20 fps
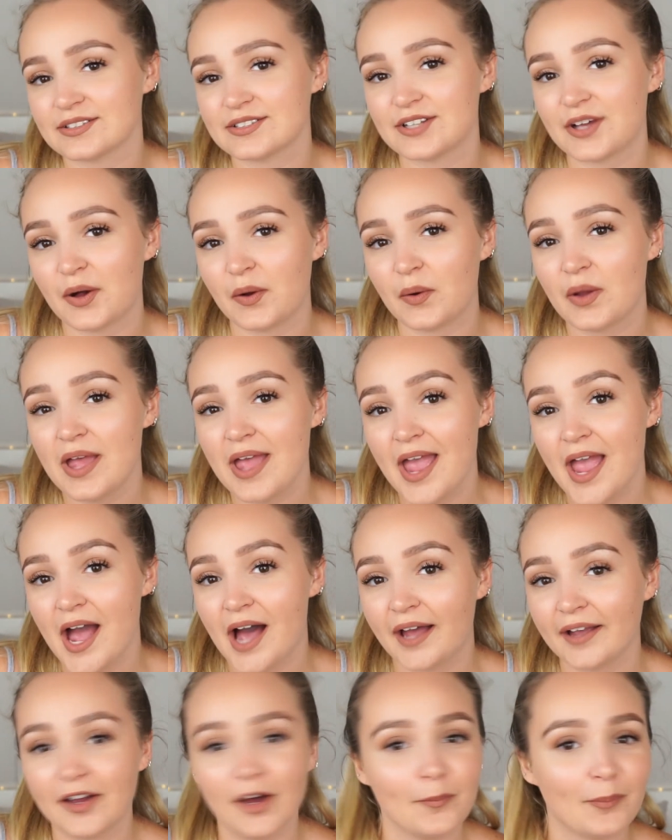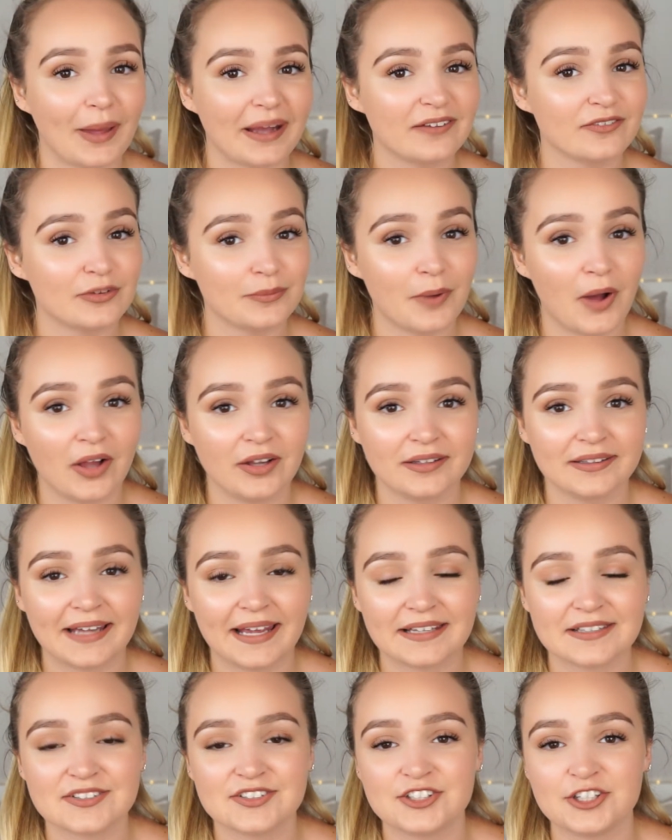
So I got back from holidays